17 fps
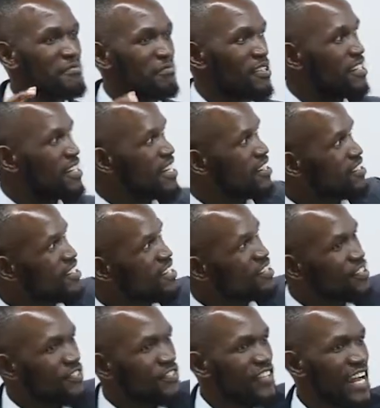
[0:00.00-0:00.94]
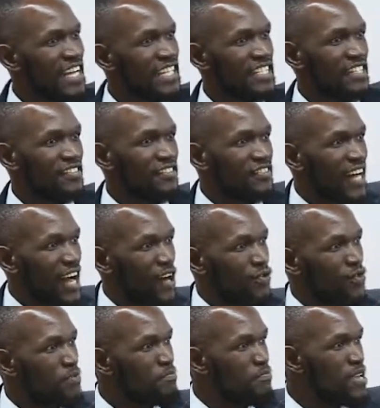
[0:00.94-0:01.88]
but is this effective?
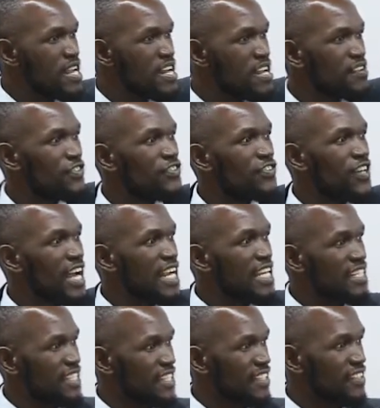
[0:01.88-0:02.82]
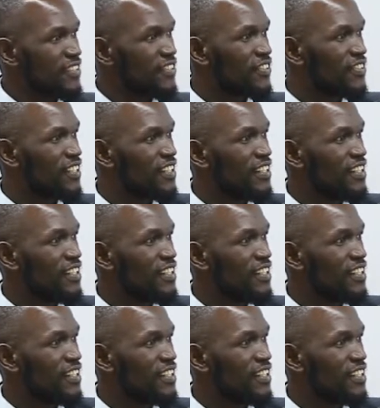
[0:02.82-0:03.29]
Are we being effective?